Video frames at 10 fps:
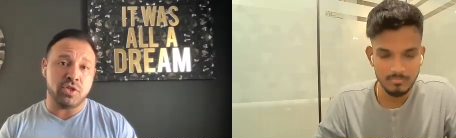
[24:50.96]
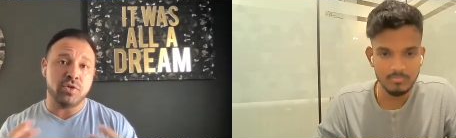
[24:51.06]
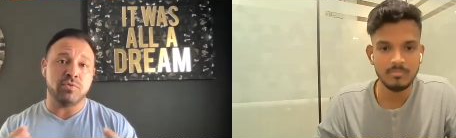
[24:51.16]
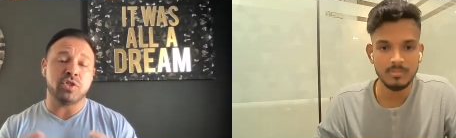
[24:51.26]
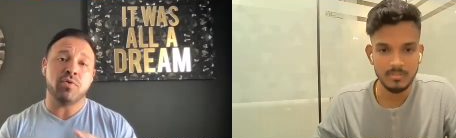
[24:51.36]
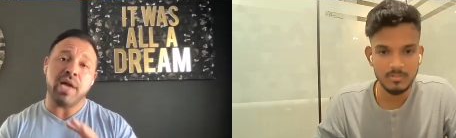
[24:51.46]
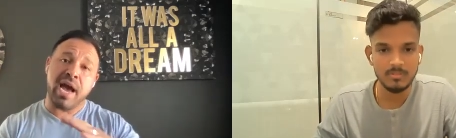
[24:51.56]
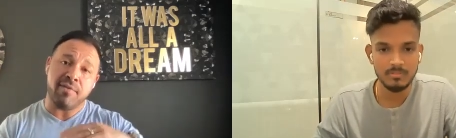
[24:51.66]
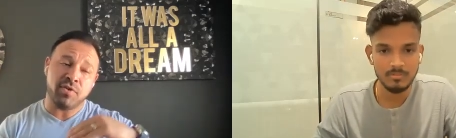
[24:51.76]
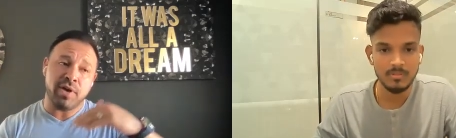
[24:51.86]
Speaker 1: soon. So
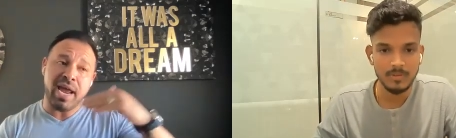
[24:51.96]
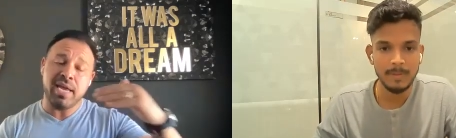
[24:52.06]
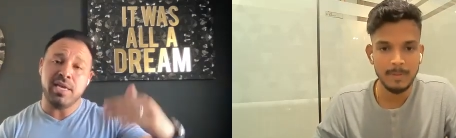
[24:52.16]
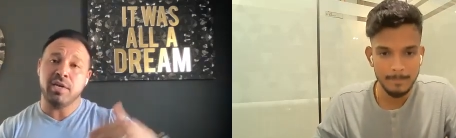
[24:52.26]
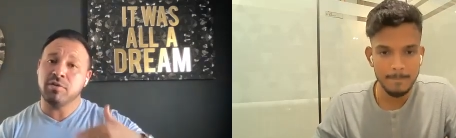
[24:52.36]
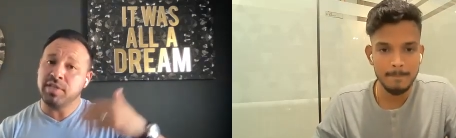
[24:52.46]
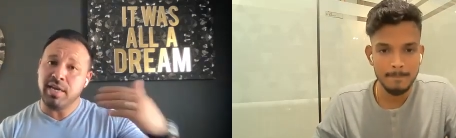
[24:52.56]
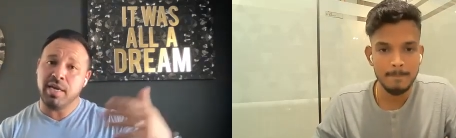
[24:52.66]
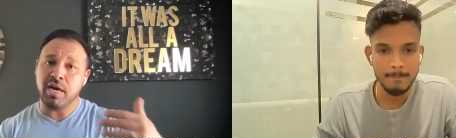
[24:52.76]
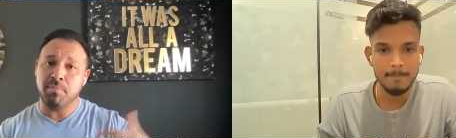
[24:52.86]
after eight years,
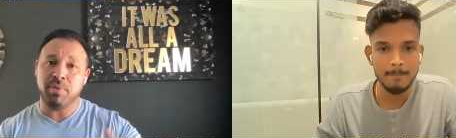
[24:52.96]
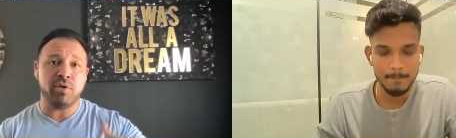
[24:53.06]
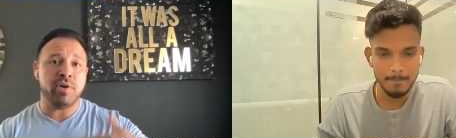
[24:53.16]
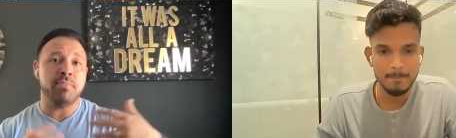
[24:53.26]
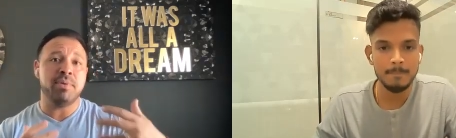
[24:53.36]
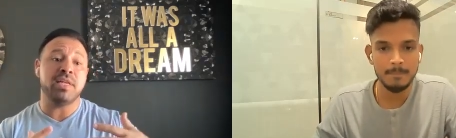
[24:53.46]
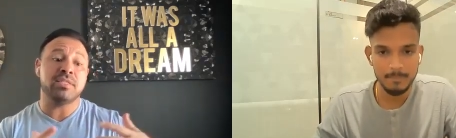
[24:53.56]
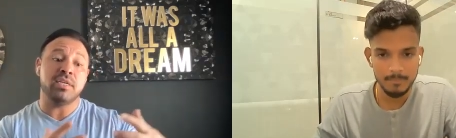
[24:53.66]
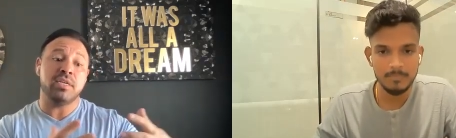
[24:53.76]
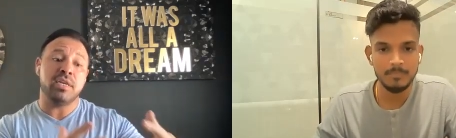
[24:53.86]
any company or anybody
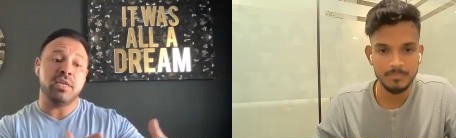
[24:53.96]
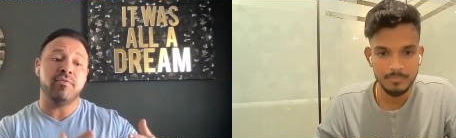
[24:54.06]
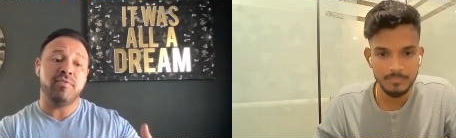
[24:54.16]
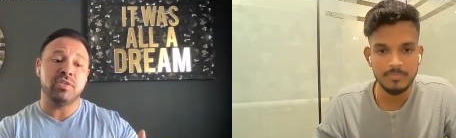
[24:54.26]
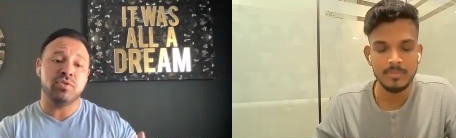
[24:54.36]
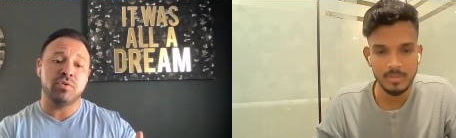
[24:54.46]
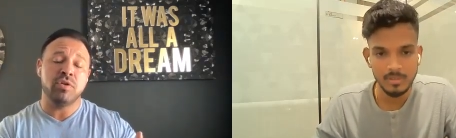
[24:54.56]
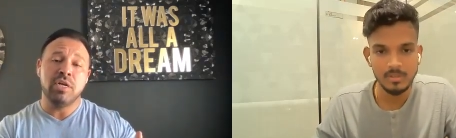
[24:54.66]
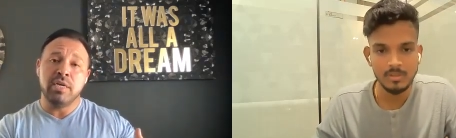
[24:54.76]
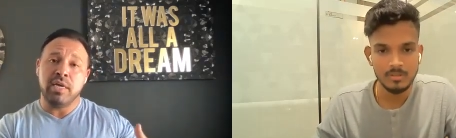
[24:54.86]
that's in an
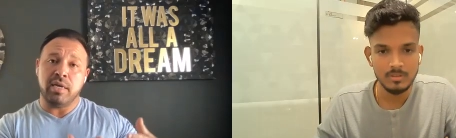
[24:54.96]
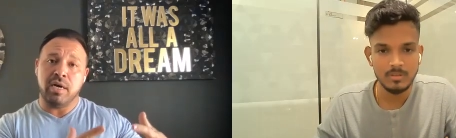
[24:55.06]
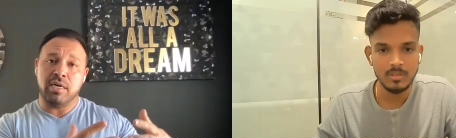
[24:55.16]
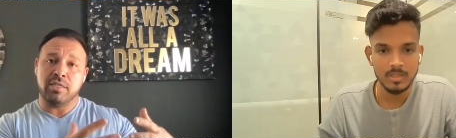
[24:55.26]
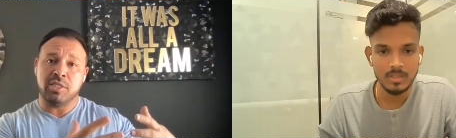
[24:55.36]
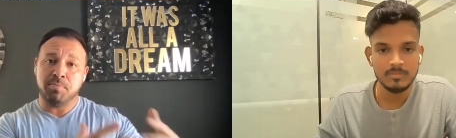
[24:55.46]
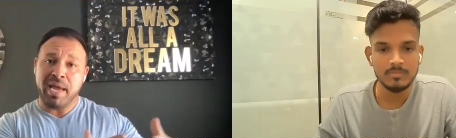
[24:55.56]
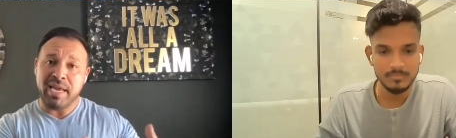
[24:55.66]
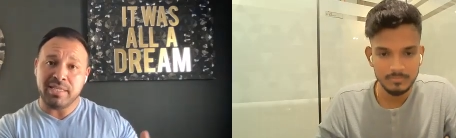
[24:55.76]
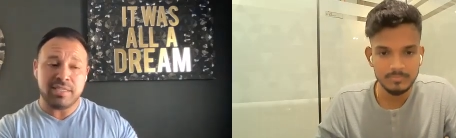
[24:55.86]
individual uh, yeah.
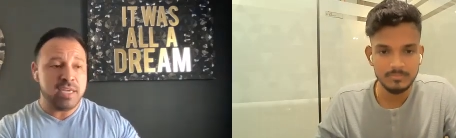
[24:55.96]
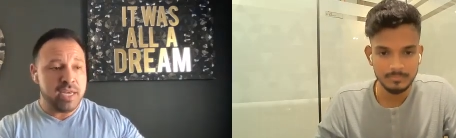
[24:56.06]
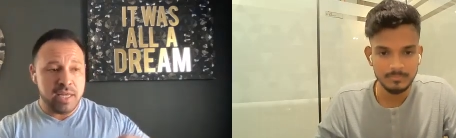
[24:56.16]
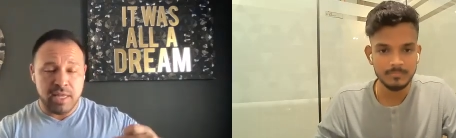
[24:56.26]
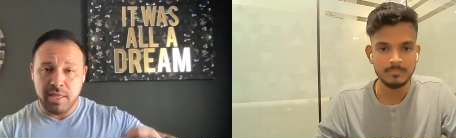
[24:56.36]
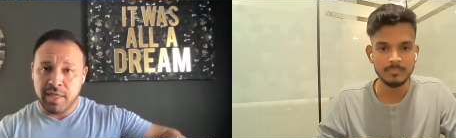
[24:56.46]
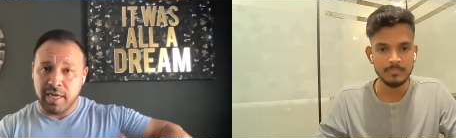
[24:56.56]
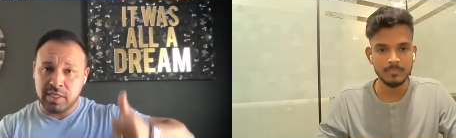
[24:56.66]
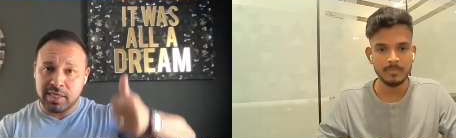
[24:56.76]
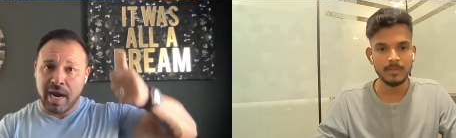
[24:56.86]
space, they
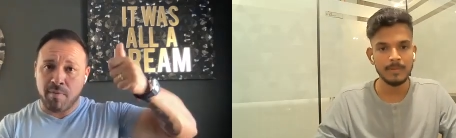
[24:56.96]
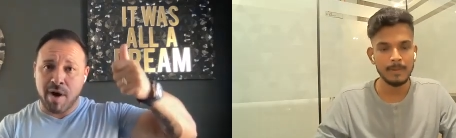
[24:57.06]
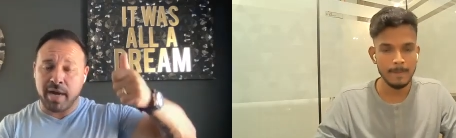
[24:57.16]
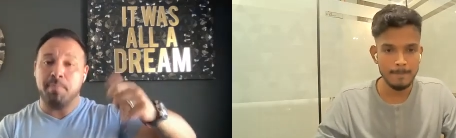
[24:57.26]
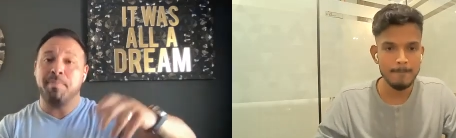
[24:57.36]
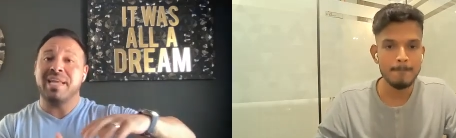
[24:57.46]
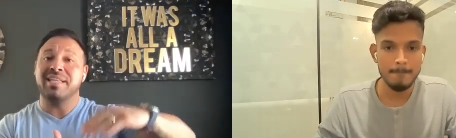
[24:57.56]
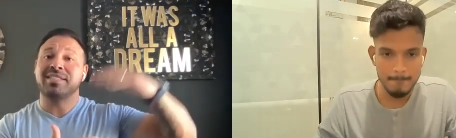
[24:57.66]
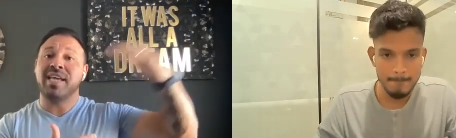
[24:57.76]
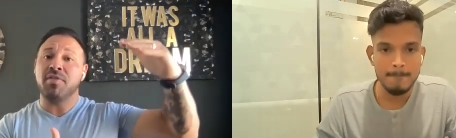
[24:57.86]
skyrocket. By
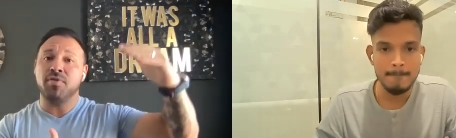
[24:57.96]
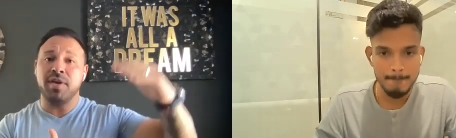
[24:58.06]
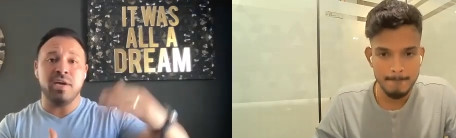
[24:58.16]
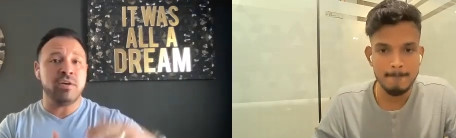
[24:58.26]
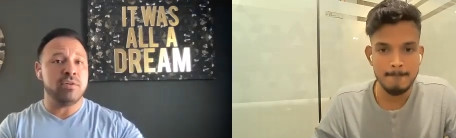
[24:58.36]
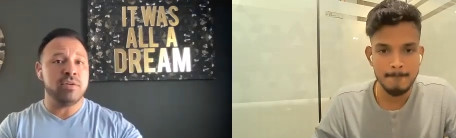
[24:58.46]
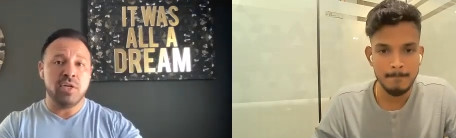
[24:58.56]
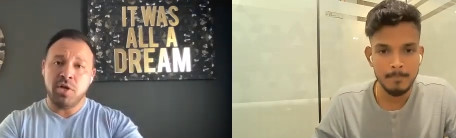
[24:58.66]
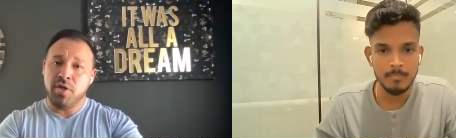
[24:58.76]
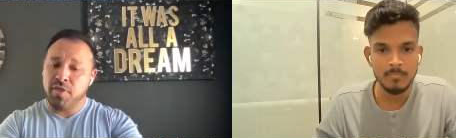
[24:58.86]
the tenth year,
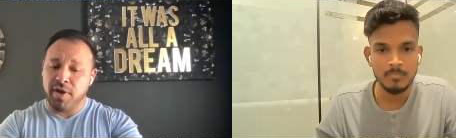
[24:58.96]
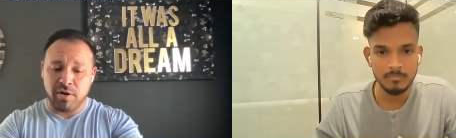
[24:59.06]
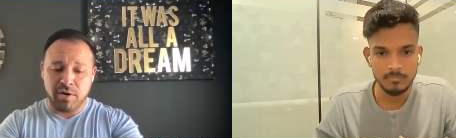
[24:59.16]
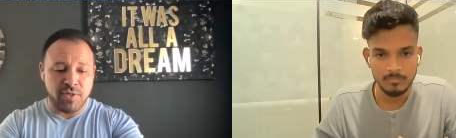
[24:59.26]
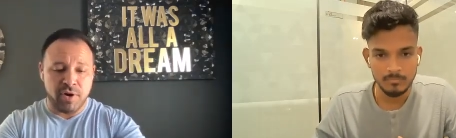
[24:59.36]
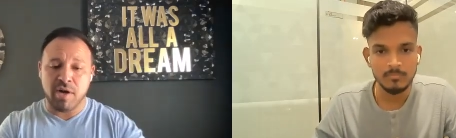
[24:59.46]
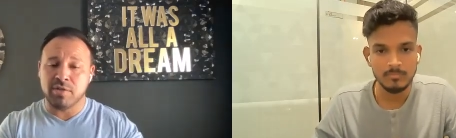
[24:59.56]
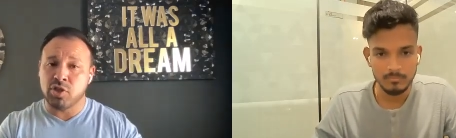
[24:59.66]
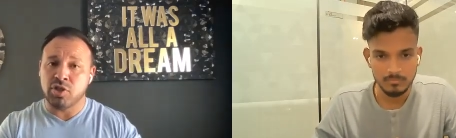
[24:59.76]
they're they're on